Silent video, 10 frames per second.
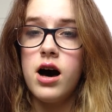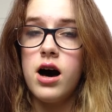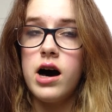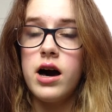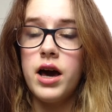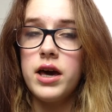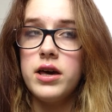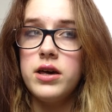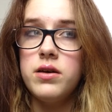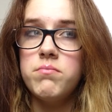
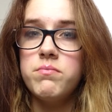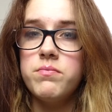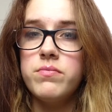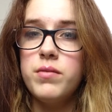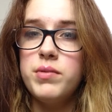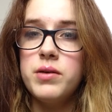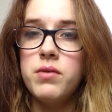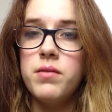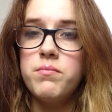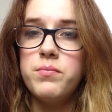I probably
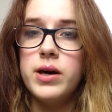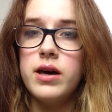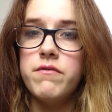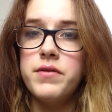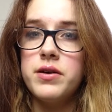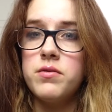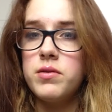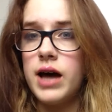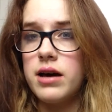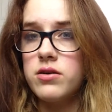won't feel
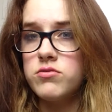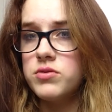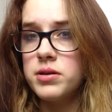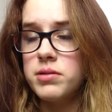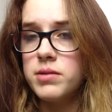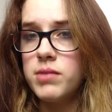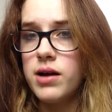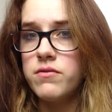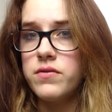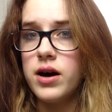that good during the month.